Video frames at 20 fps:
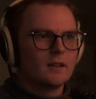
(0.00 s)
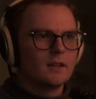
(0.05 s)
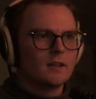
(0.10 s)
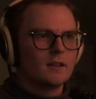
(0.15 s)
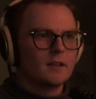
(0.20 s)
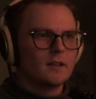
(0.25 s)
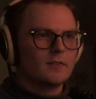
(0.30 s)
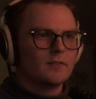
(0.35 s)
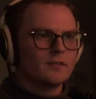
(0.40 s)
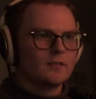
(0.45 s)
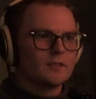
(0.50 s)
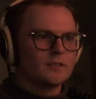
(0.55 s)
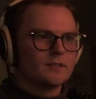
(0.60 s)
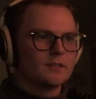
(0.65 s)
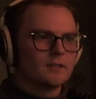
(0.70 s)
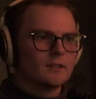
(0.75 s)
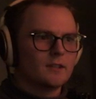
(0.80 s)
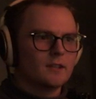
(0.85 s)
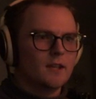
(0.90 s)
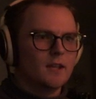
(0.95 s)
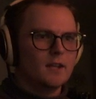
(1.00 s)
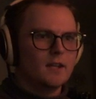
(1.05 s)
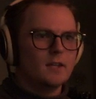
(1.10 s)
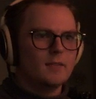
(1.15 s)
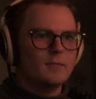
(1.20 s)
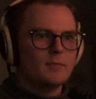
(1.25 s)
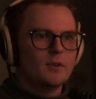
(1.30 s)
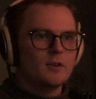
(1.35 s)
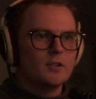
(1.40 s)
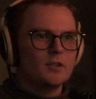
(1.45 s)
If it's any
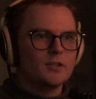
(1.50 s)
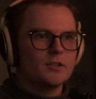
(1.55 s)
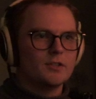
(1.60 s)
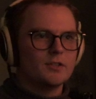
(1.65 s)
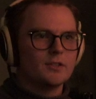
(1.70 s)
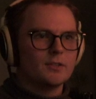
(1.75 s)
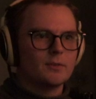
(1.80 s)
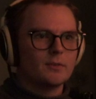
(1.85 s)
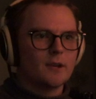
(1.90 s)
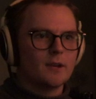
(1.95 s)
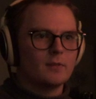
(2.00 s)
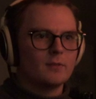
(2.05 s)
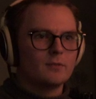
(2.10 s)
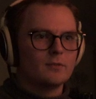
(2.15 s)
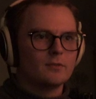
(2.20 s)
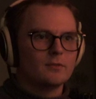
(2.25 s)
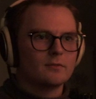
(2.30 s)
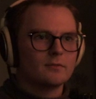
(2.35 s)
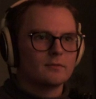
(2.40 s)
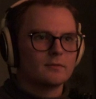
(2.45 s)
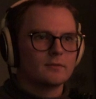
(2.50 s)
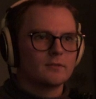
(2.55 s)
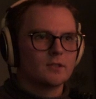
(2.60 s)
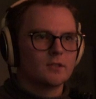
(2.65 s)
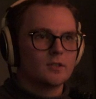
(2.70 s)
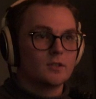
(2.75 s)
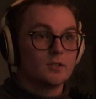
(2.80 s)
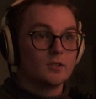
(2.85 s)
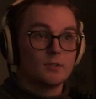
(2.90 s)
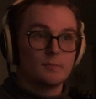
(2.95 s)
emergency round,
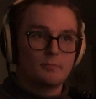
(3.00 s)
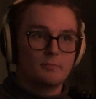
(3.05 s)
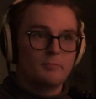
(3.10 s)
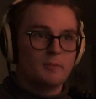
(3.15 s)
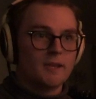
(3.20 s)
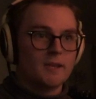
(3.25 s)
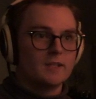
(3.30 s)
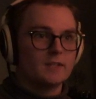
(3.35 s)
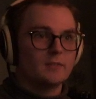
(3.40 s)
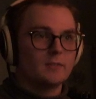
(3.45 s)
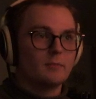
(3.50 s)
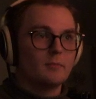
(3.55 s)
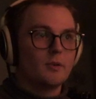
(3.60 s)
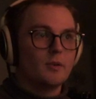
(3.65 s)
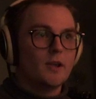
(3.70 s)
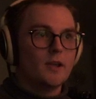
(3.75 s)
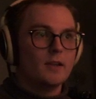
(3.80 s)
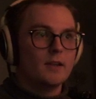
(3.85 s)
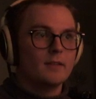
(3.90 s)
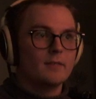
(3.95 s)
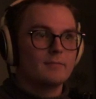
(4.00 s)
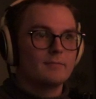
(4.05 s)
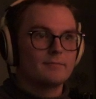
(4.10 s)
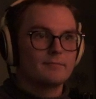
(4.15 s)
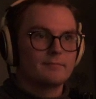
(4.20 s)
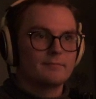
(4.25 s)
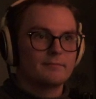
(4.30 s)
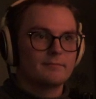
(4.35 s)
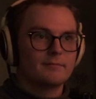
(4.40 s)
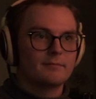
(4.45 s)
just bake some bread.
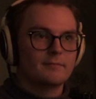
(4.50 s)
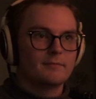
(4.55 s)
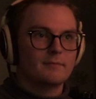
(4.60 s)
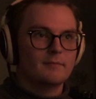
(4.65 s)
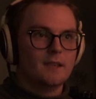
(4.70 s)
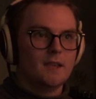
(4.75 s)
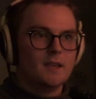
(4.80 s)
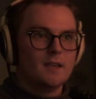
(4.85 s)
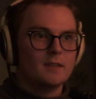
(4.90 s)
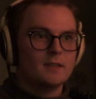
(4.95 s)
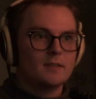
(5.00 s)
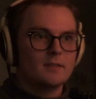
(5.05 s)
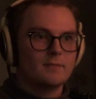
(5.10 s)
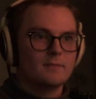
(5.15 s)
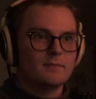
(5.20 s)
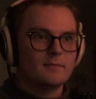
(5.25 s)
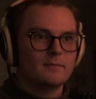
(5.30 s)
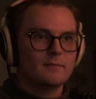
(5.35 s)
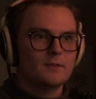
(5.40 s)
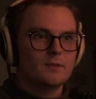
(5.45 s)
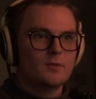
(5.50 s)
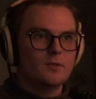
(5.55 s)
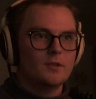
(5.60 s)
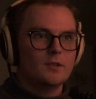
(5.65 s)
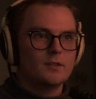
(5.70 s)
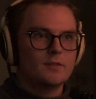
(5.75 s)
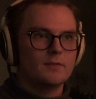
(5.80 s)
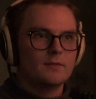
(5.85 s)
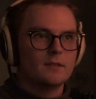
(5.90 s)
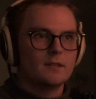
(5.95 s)
Yes, do
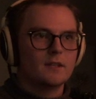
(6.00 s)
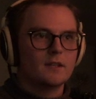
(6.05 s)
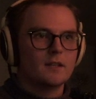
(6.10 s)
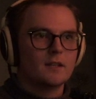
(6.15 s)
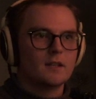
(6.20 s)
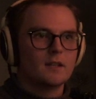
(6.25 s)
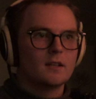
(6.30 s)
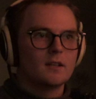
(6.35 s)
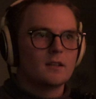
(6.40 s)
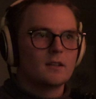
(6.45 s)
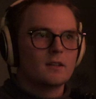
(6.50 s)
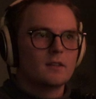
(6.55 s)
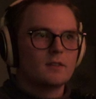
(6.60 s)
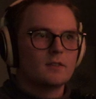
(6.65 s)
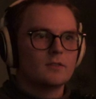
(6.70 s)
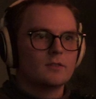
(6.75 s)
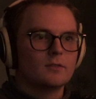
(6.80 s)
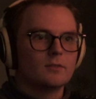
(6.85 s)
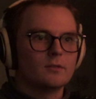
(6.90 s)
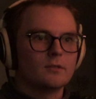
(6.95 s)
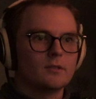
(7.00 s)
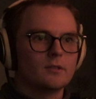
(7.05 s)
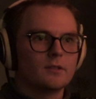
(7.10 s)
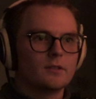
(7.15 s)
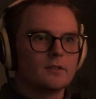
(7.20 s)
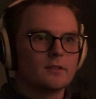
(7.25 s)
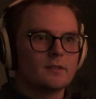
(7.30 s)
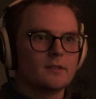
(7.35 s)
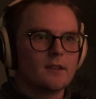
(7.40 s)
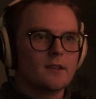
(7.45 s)
it. Sword,
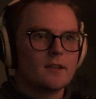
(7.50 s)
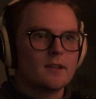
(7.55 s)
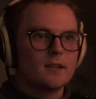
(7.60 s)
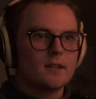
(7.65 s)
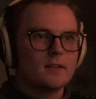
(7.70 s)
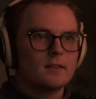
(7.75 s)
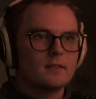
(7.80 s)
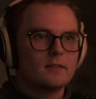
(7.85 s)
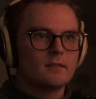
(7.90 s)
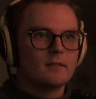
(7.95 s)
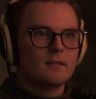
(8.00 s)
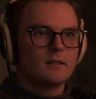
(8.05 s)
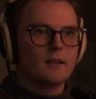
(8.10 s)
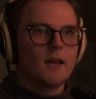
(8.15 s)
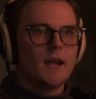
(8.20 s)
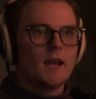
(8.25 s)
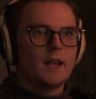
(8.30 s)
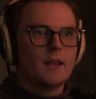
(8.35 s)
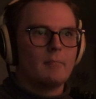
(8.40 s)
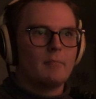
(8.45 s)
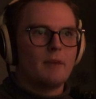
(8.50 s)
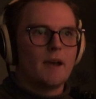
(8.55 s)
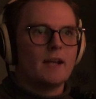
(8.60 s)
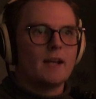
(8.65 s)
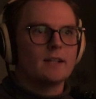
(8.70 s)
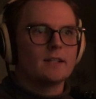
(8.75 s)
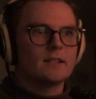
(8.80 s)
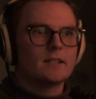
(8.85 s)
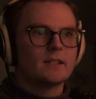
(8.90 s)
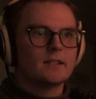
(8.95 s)
take it, and the
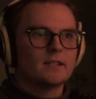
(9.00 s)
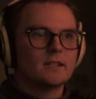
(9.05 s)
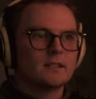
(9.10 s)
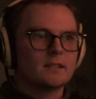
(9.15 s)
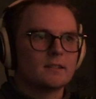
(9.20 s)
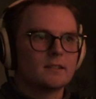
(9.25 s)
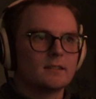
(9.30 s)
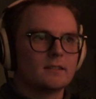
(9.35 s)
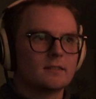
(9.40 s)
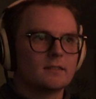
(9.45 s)
pants.